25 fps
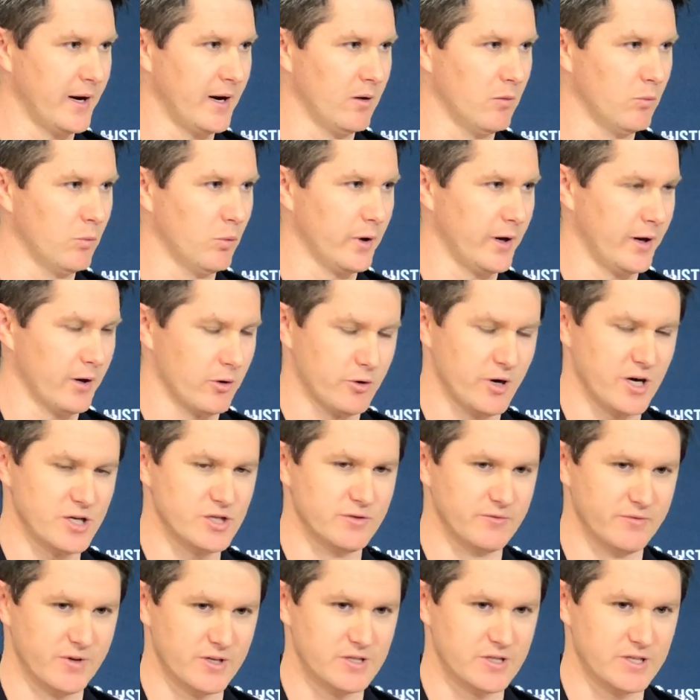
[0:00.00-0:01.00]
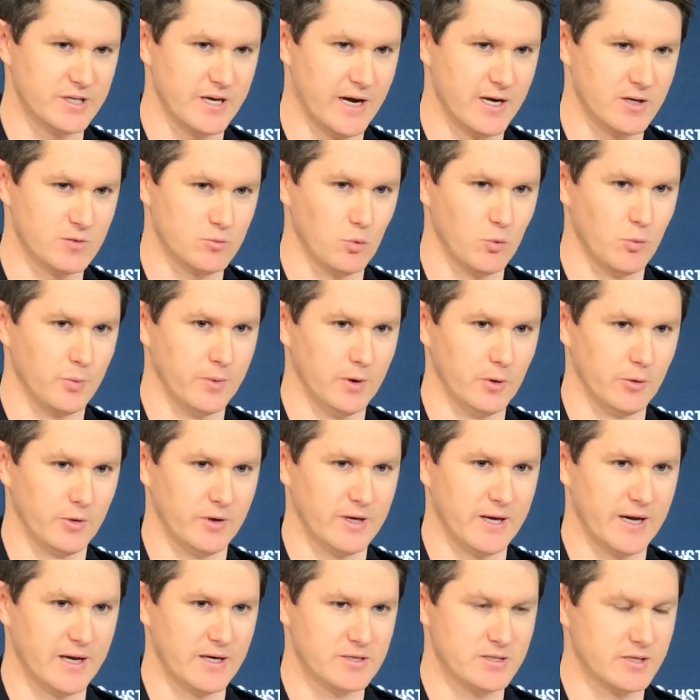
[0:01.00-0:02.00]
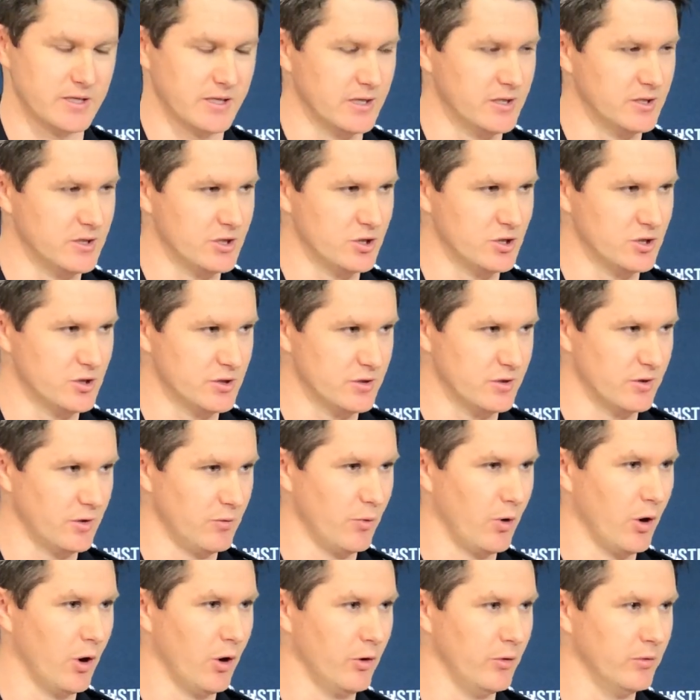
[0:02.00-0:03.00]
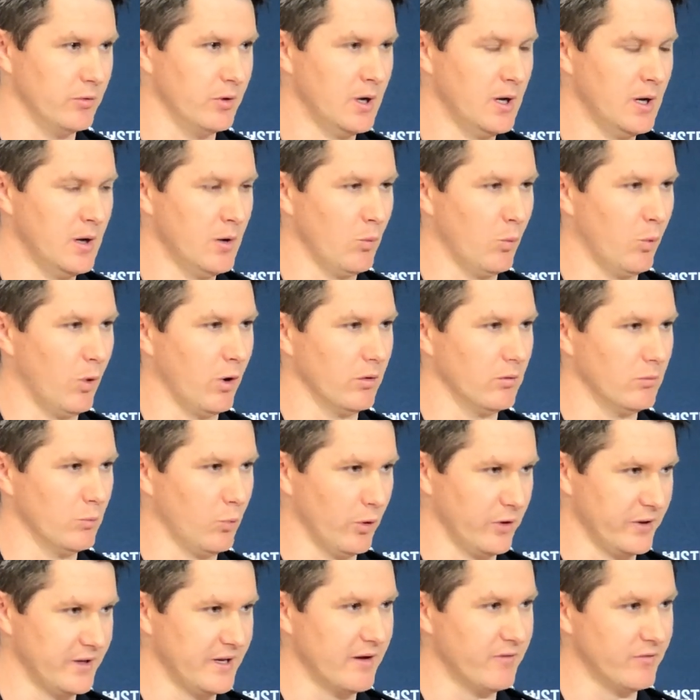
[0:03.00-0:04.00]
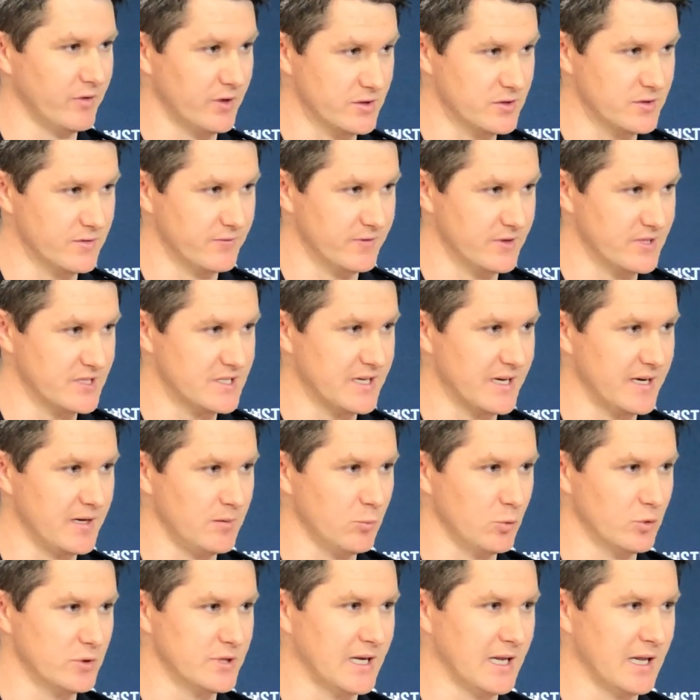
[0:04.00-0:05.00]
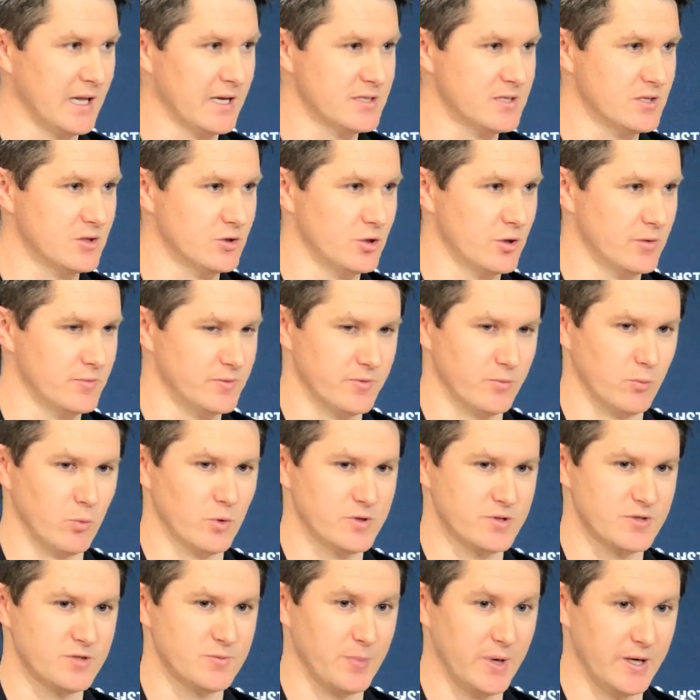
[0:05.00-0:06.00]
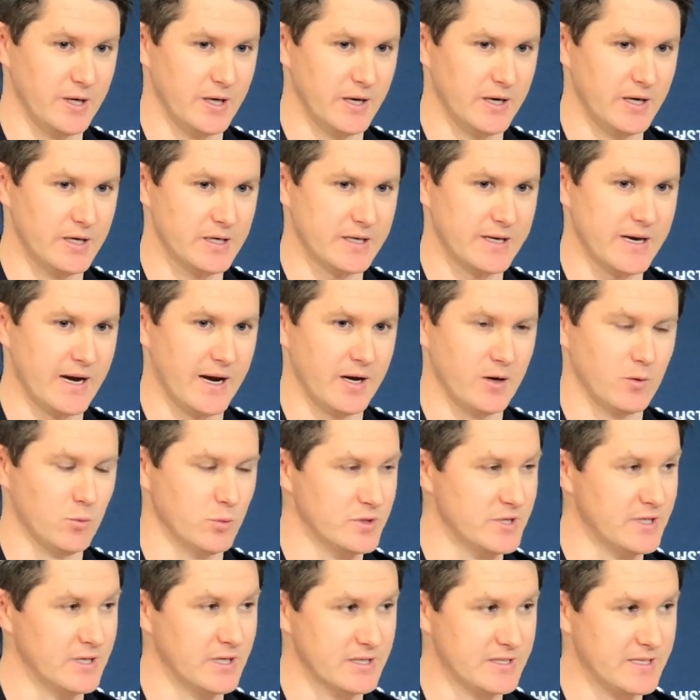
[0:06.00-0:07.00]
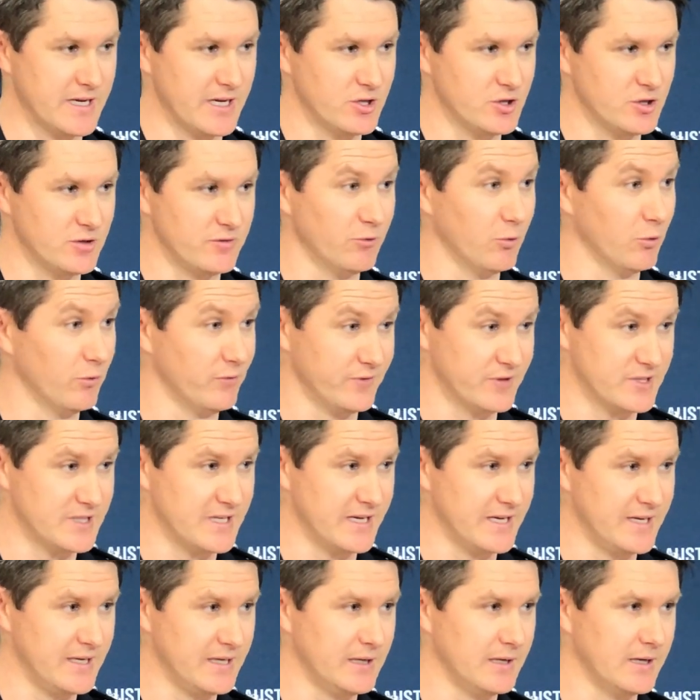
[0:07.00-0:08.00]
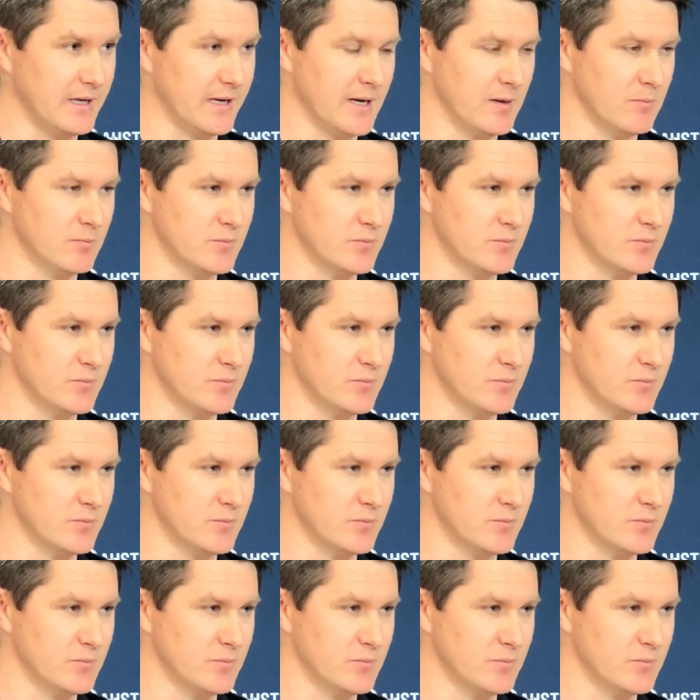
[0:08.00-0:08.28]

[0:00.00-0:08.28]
our crash investigators will be looking at is the conditions of the road, what the evidence of the scene will tell us in terms of was speed an indicator, was inattention or fatigue.